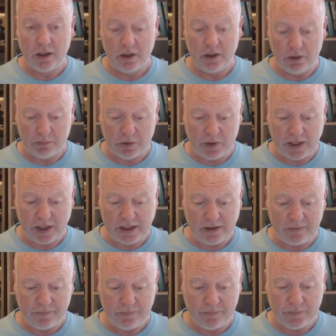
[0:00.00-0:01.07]
Number 8,
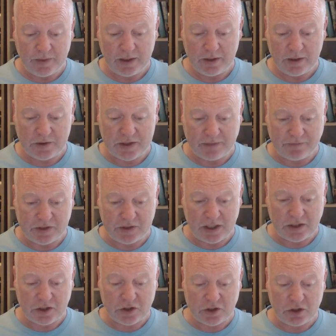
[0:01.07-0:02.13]

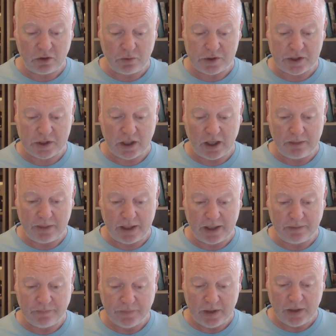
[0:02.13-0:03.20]
17-2 with
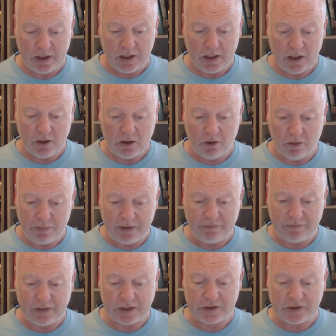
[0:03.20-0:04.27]
Skybet or Bet
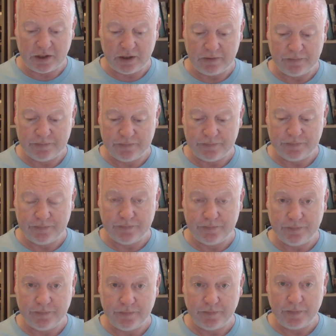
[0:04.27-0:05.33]
Victor.
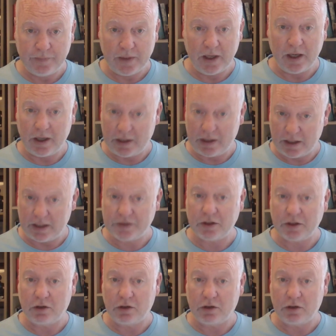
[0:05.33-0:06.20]
And I think that's a